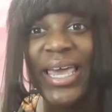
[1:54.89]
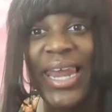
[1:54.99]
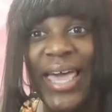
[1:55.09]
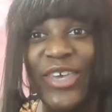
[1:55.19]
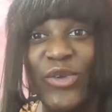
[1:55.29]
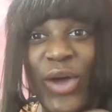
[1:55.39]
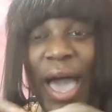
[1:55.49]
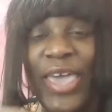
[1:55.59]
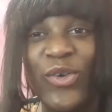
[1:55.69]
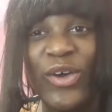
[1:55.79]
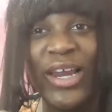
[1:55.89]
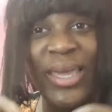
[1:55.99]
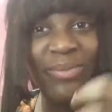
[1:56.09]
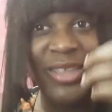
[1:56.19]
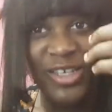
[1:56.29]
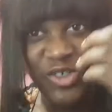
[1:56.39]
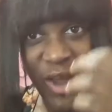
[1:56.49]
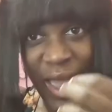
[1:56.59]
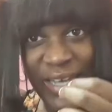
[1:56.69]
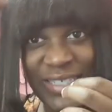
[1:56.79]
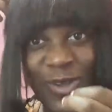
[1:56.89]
Like, you know how you clip the tracks?